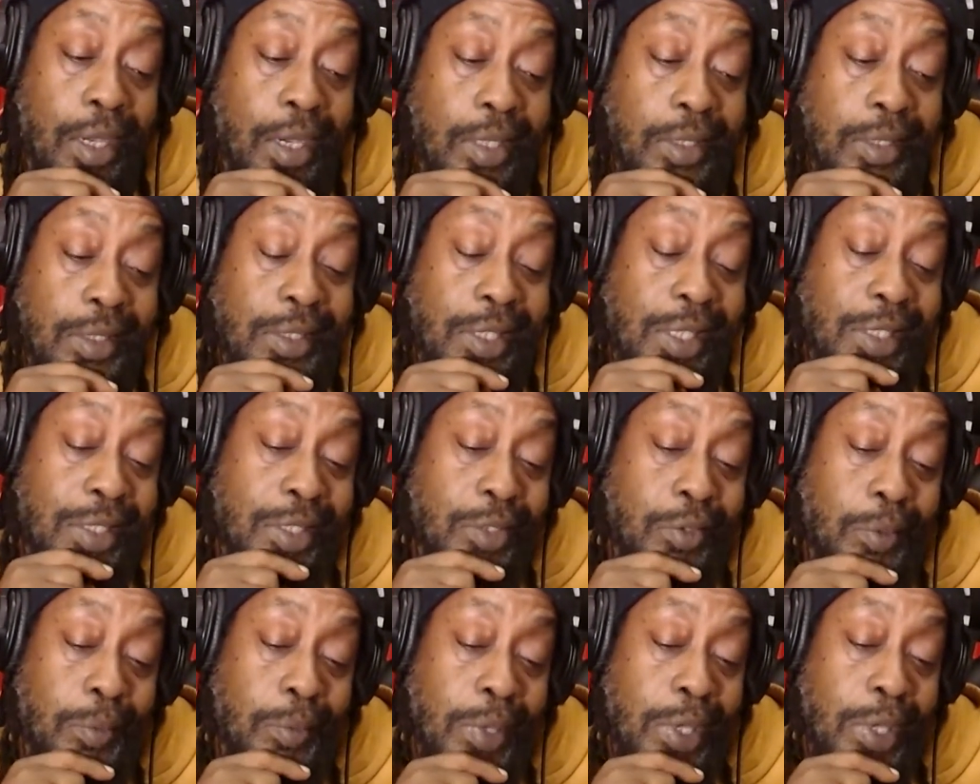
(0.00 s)
another
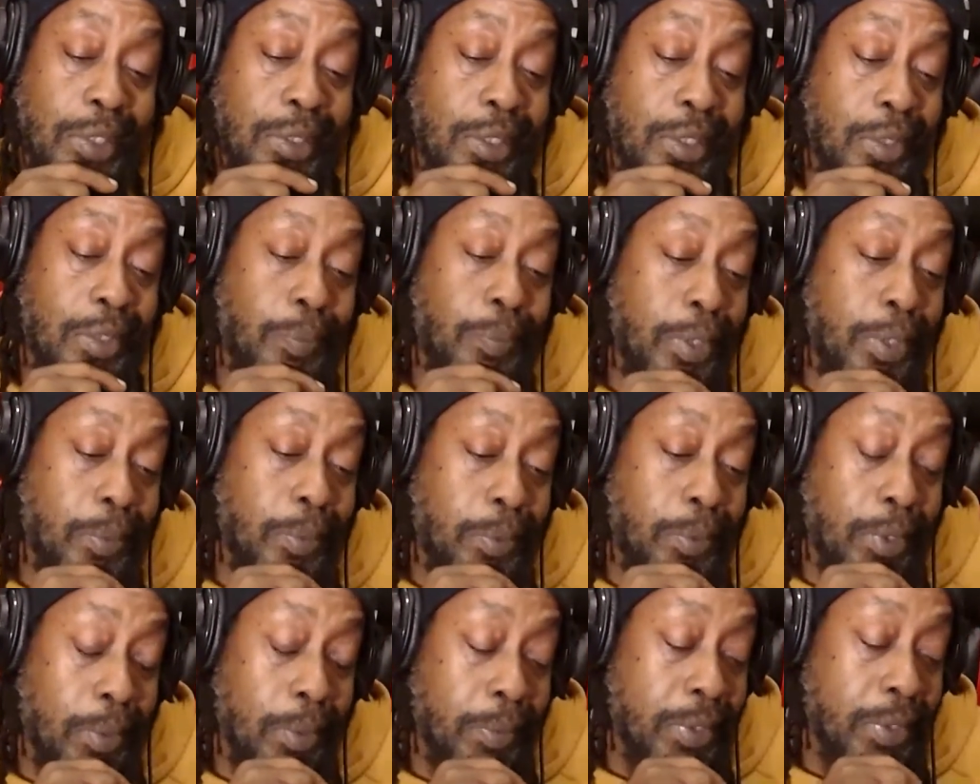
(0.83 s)
thing I may tell the people,
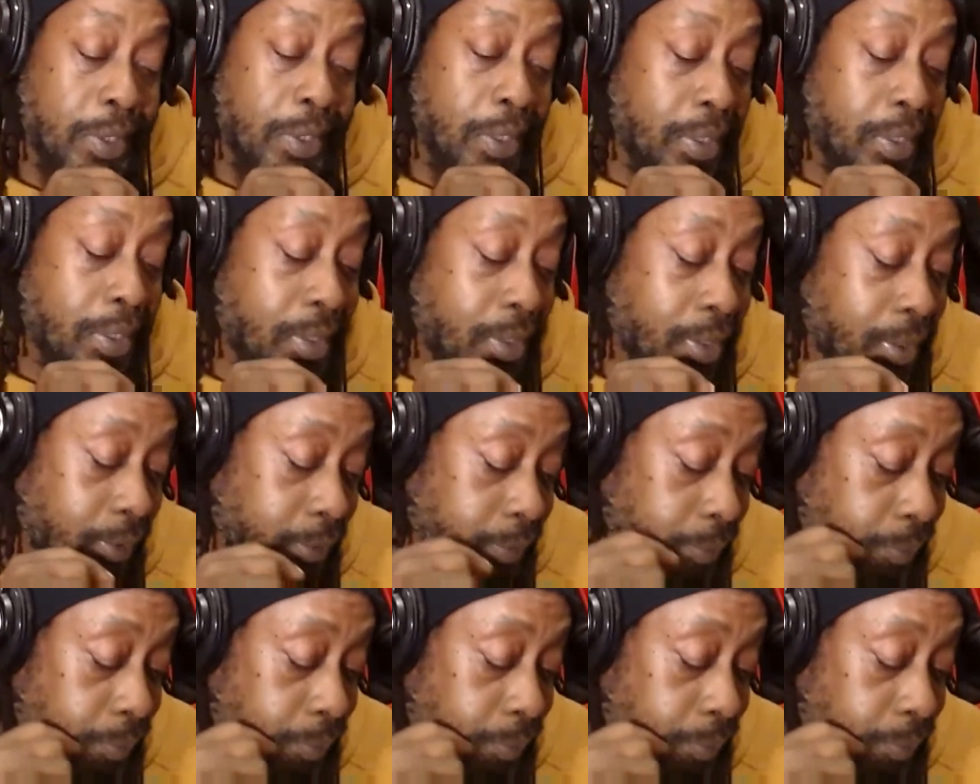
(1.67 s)
them say, you see?